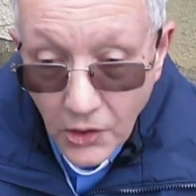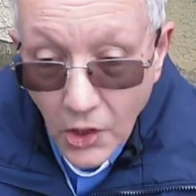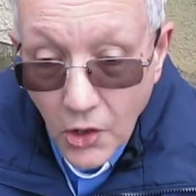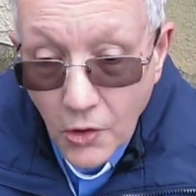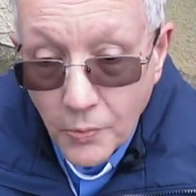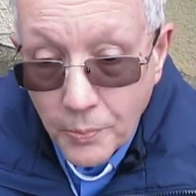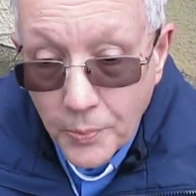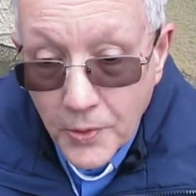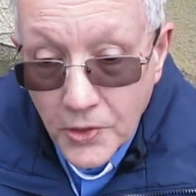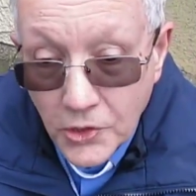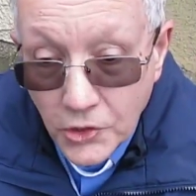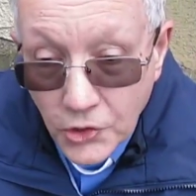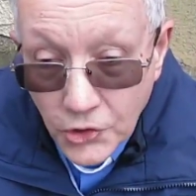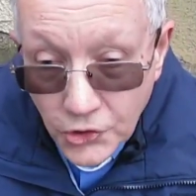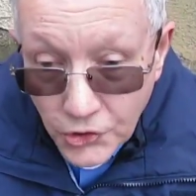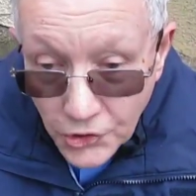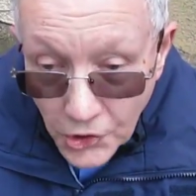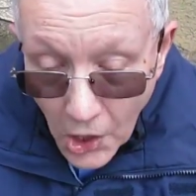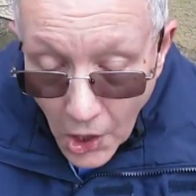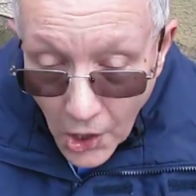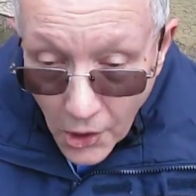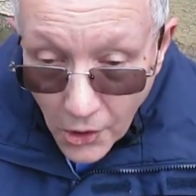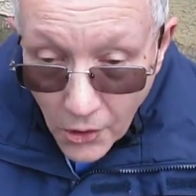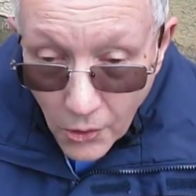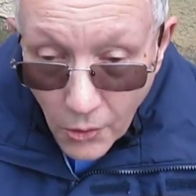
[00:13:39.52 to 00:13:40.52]
open
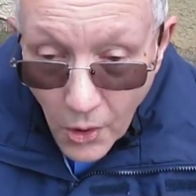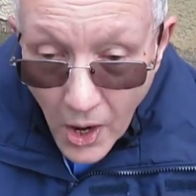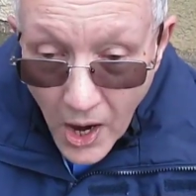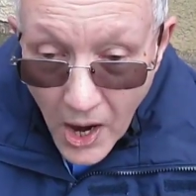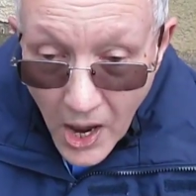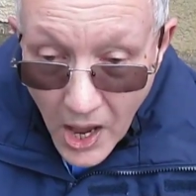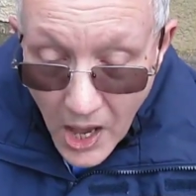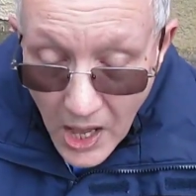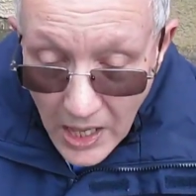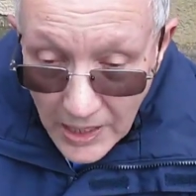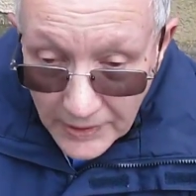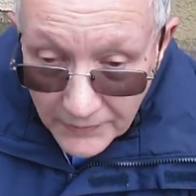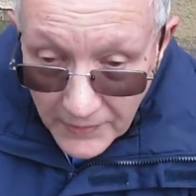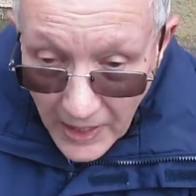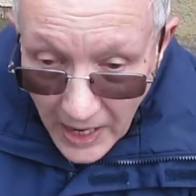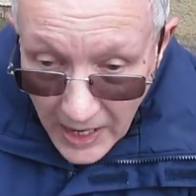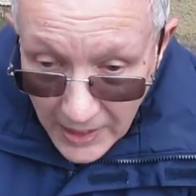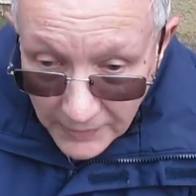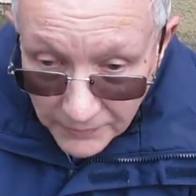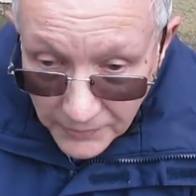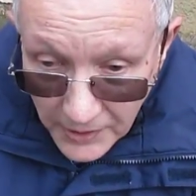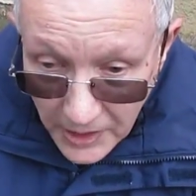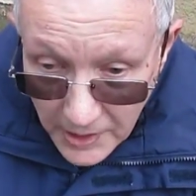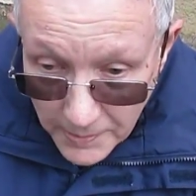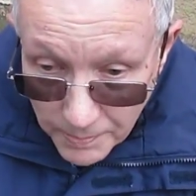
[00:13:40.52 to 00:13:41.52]
show of
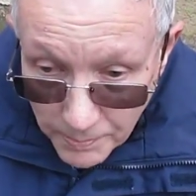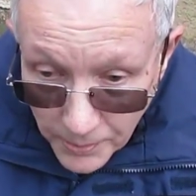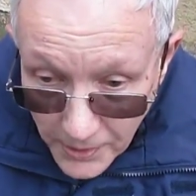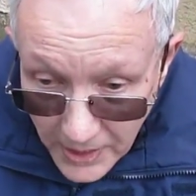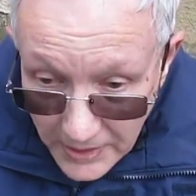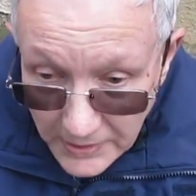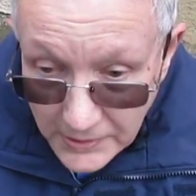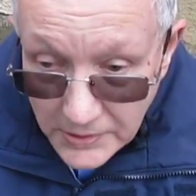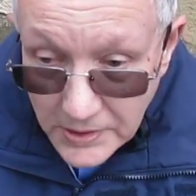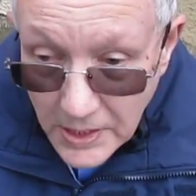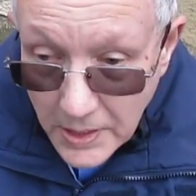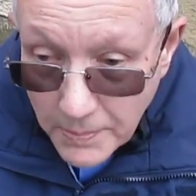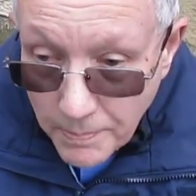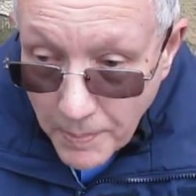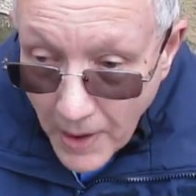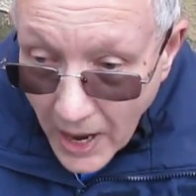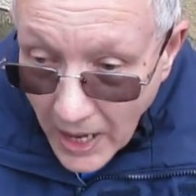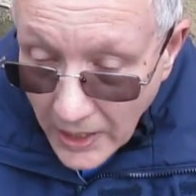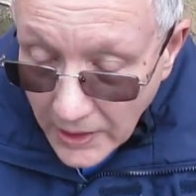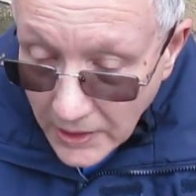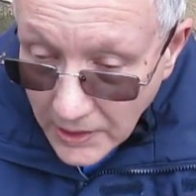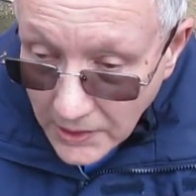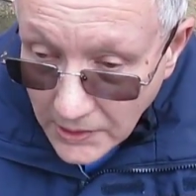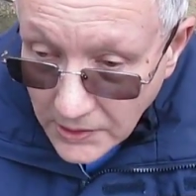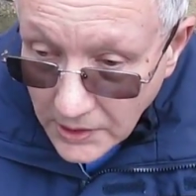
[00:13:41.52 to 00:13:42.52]
every
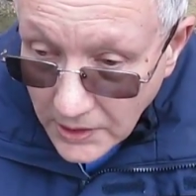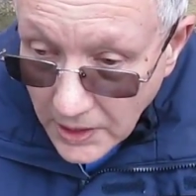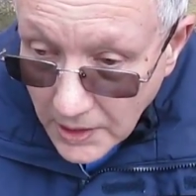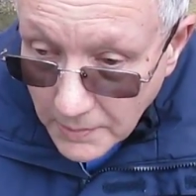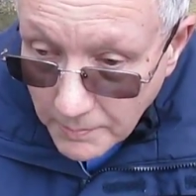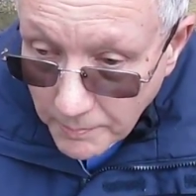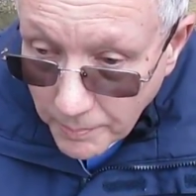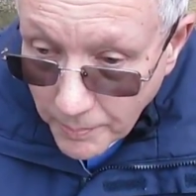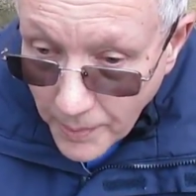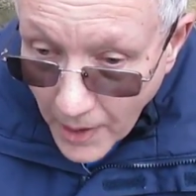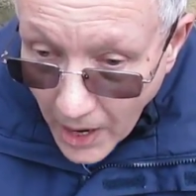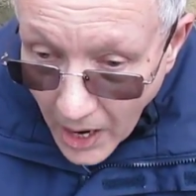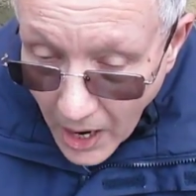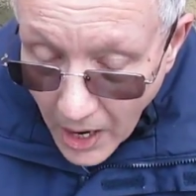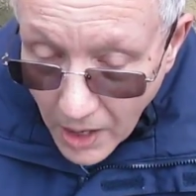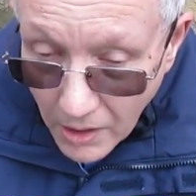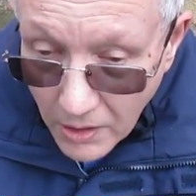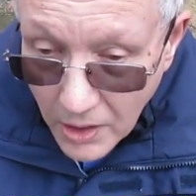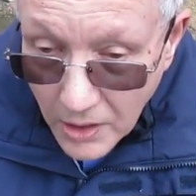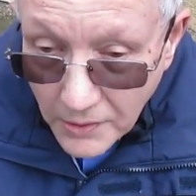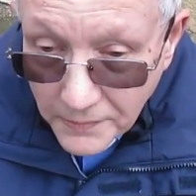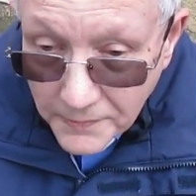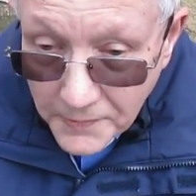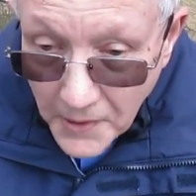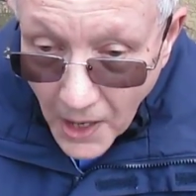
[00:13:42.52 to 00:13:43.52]
principality and
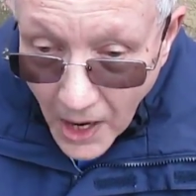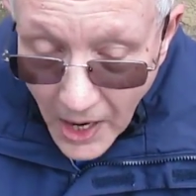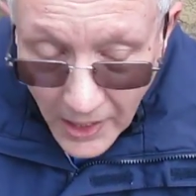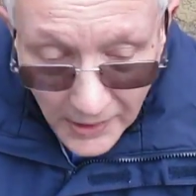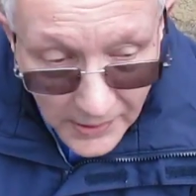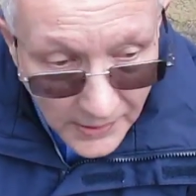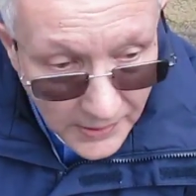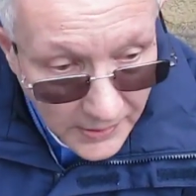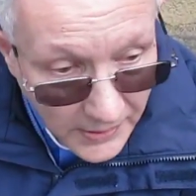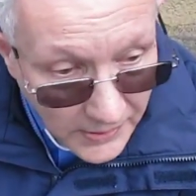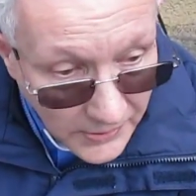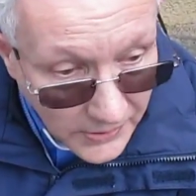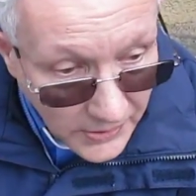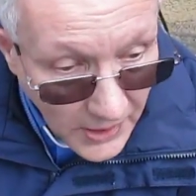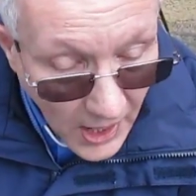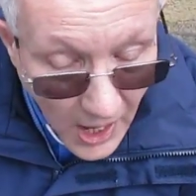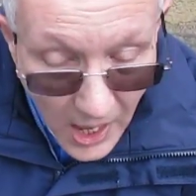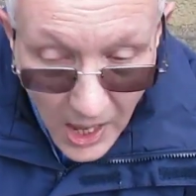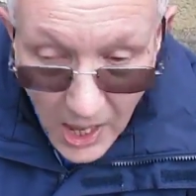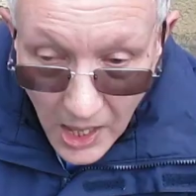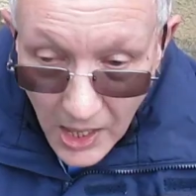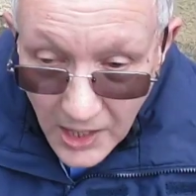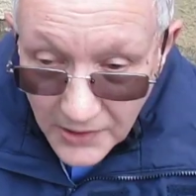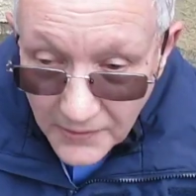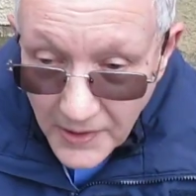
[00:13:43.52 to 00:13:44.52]
power of darkness,
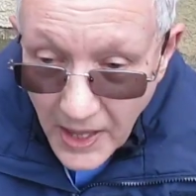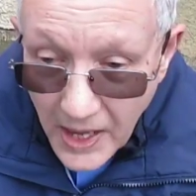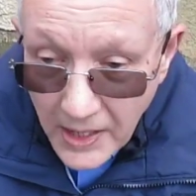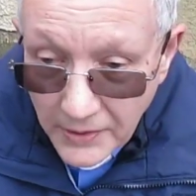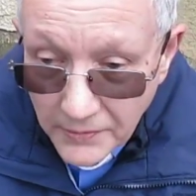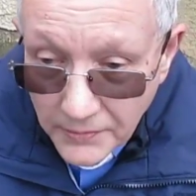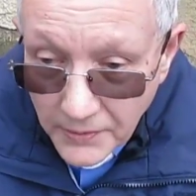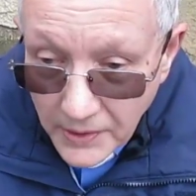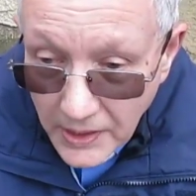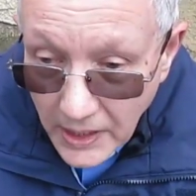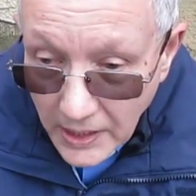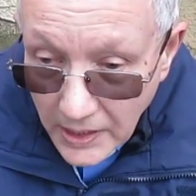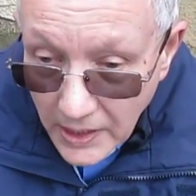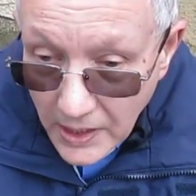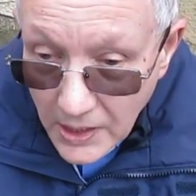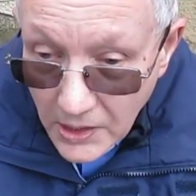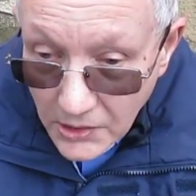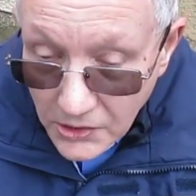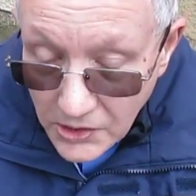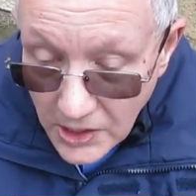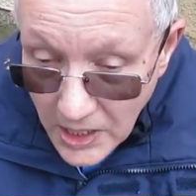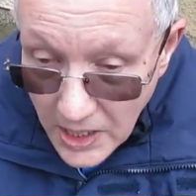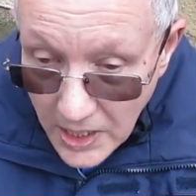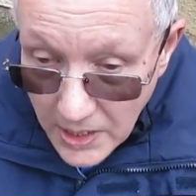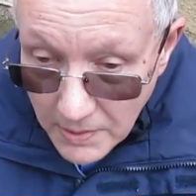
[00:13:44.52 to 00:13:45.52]
of every
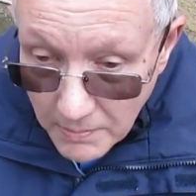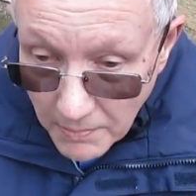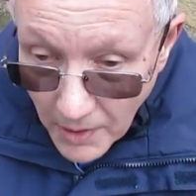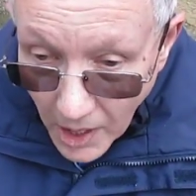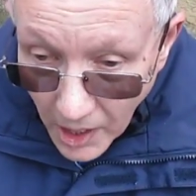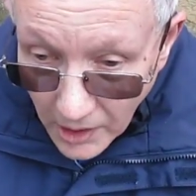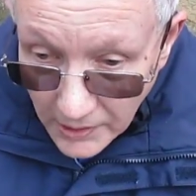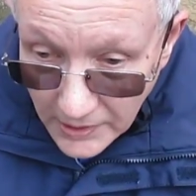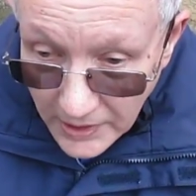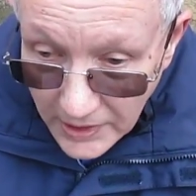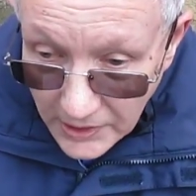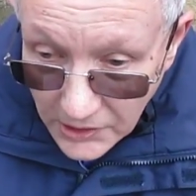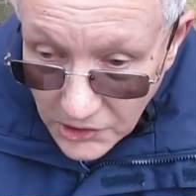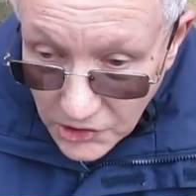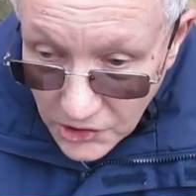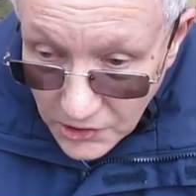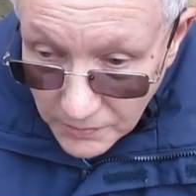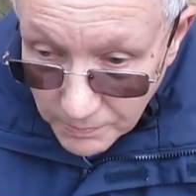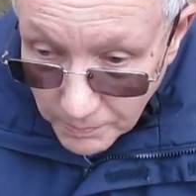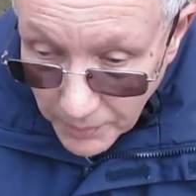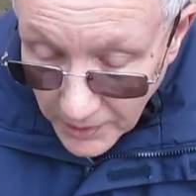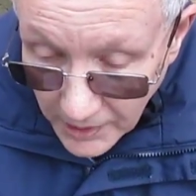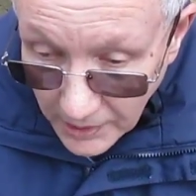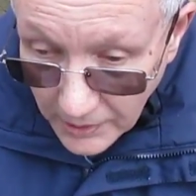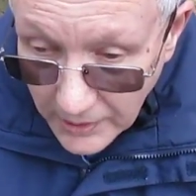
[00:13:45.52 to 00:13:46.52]
demonic
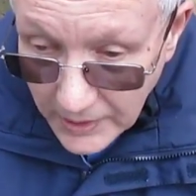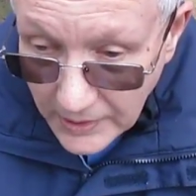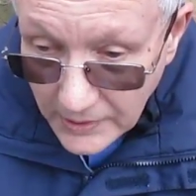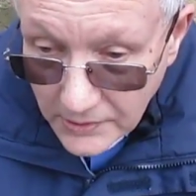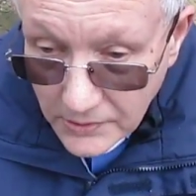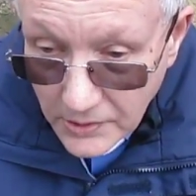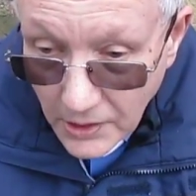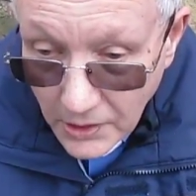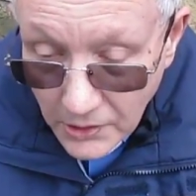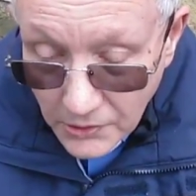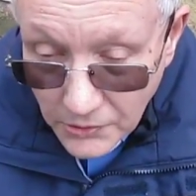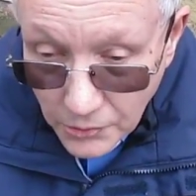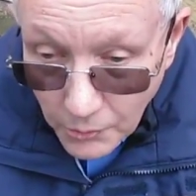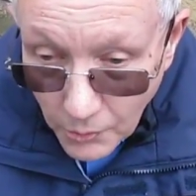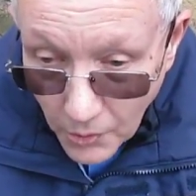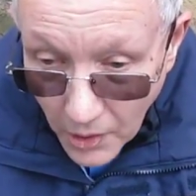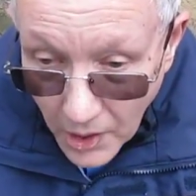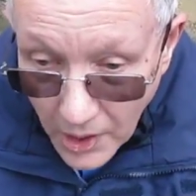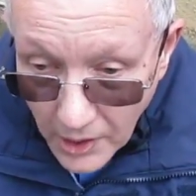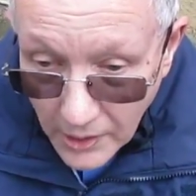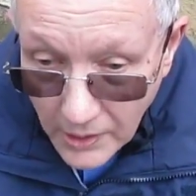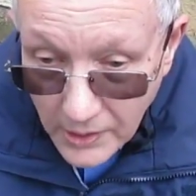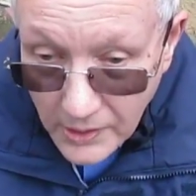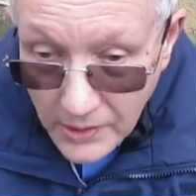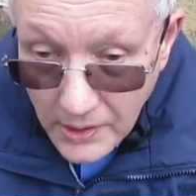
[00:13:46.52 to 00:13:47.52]
spirit at
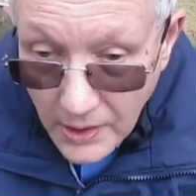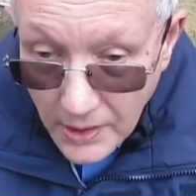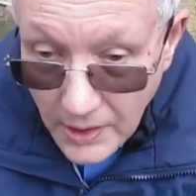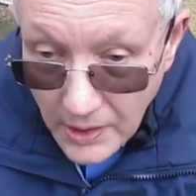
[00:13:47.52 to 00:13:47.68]
work,